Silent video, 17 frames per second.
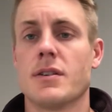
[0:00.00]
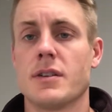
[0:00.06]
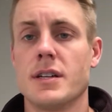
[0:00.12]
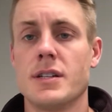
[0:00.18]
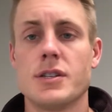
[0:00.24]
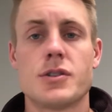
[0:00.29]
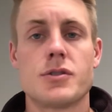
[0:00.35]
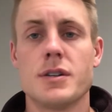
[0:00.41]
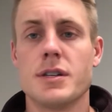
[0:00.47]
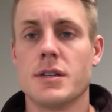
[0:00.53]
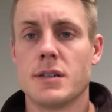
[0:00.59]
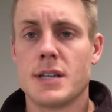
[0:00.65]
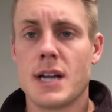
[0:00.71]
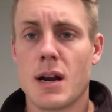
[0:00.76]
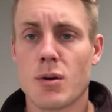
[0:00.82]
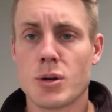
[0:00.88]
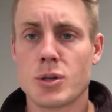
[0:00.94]
in your industry, in your
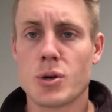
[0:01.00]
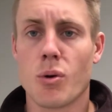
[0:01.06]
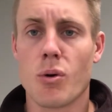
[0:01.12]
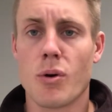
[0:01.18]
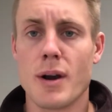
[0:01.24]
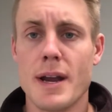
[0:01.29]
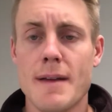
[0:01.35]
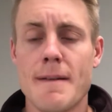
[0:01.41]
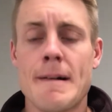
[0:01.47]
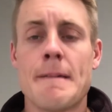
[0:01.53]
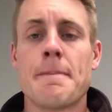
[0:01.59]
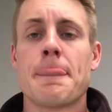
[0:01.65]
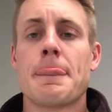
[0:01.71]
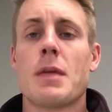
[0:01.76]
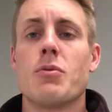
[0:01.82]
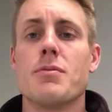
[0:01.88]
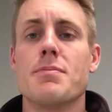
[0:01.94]
territory
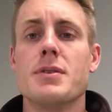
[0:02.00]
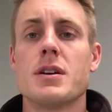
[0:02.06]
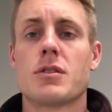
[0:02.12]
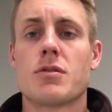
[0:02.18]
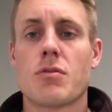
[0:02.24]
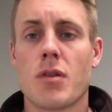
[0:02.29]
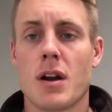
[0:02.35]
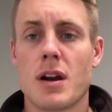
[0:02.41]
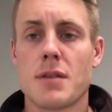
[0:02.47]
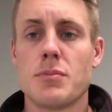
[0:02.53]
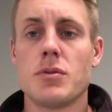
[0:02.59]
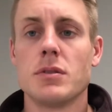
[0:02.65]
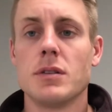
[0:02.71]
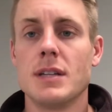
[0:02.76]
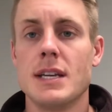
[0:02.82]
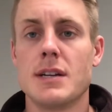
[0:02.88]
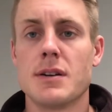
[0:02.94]
would be a
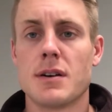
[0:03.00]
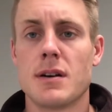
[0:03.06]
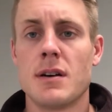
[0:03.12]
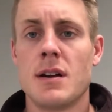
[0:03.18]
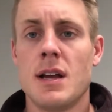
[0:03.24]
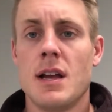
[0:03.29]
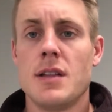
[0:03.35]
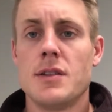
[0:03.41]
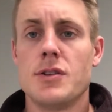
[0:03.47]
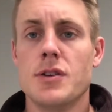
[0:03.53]
credible leader